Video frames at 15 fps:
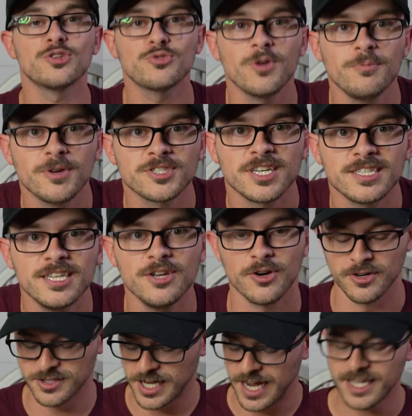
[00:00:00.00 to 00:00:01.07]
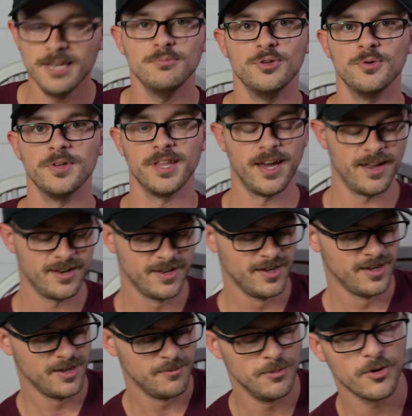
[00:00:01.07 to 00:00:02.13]
the Three Musketeers. I keep doing that.
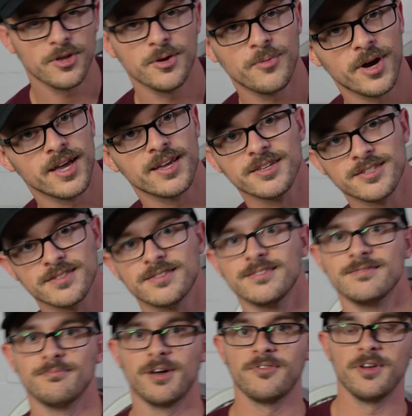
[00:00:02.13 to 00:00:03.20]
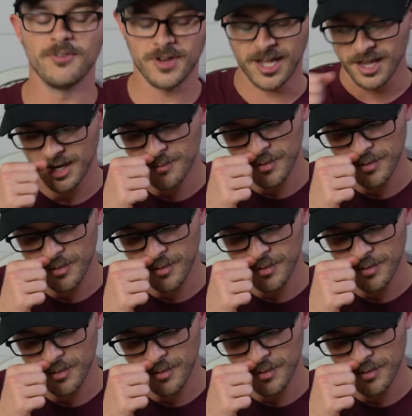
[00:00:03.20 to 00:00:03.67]
Milky Way is my favorite candy